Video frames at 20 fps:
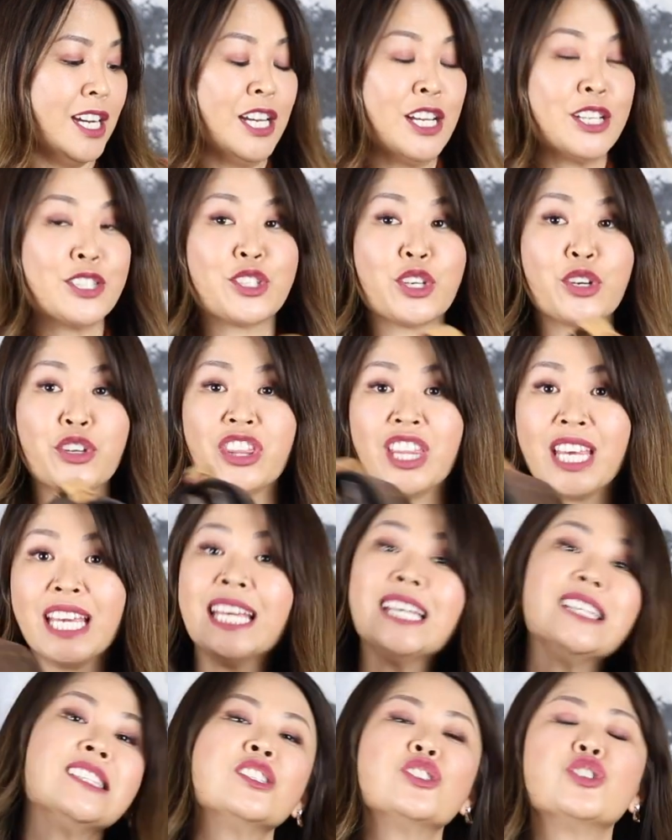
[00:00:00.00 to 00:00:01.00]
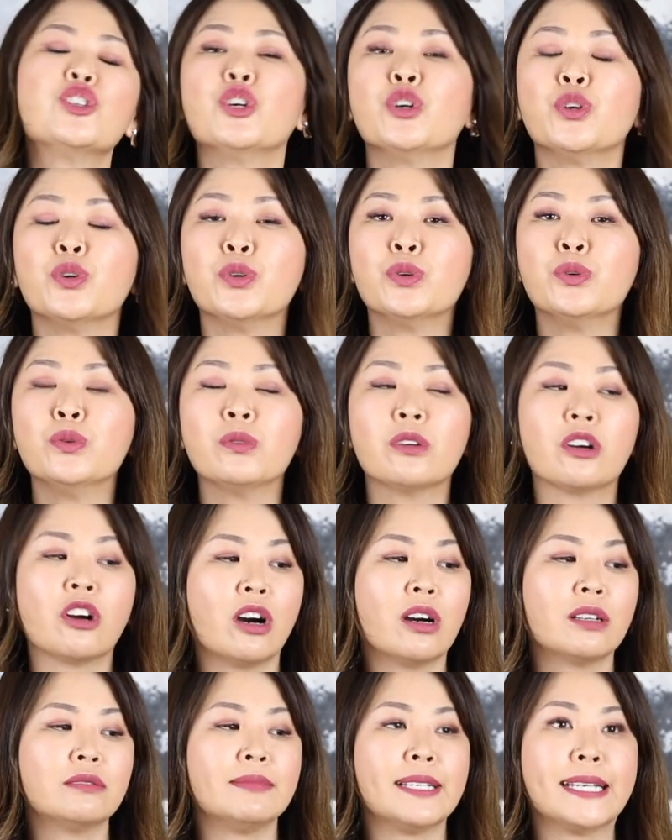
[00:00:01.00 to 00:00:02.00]
So these two
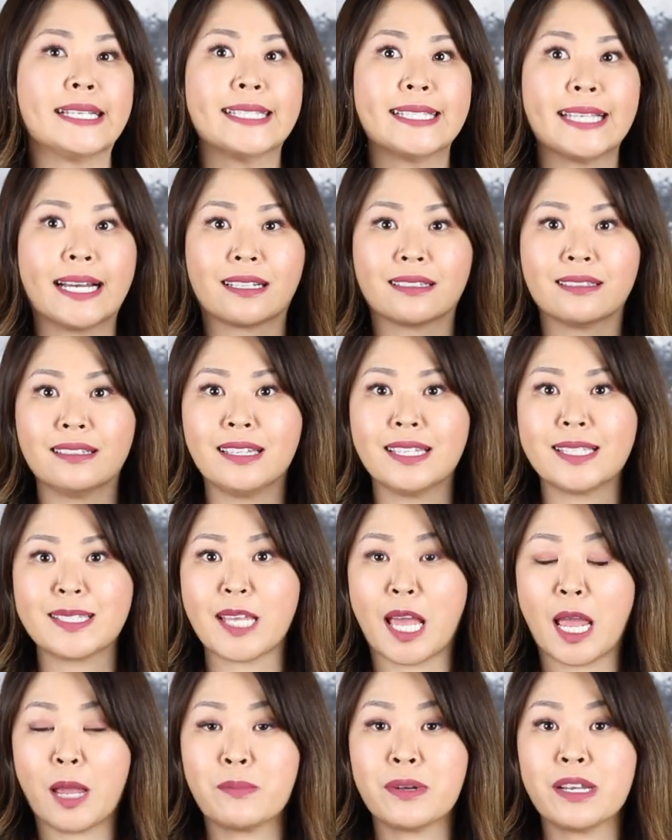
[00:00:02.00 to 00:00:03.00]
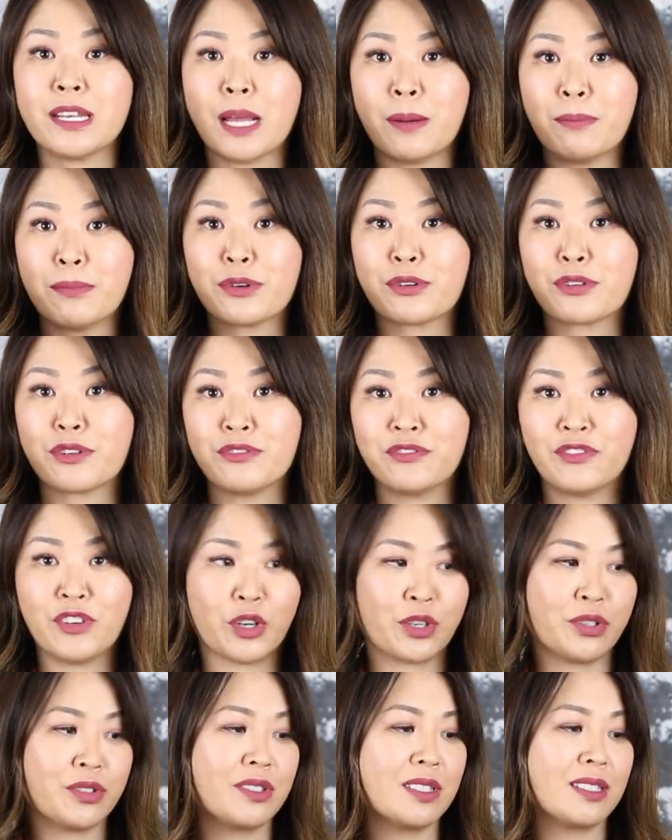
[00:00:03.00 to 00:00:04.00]
got exactly the same number of
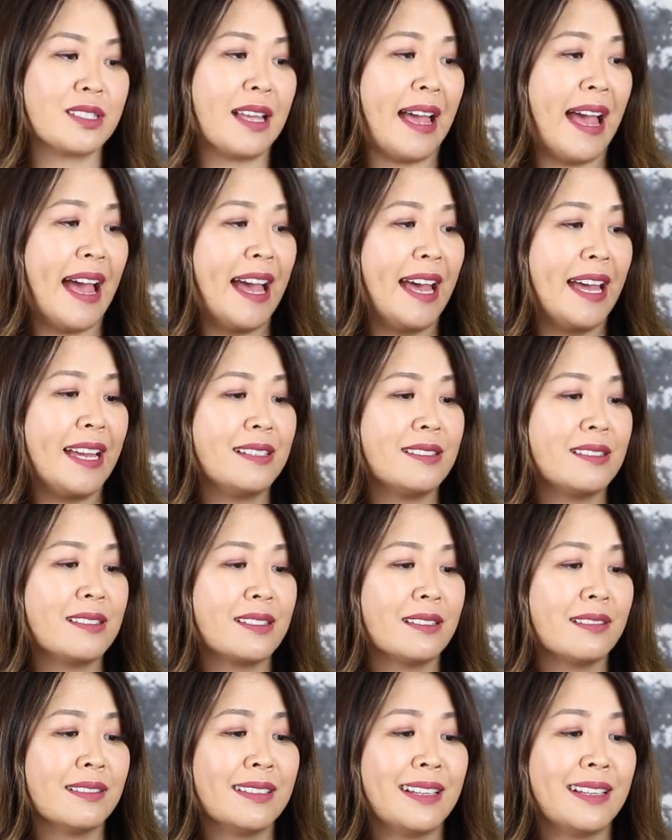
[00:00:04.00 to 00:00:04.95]
votes, and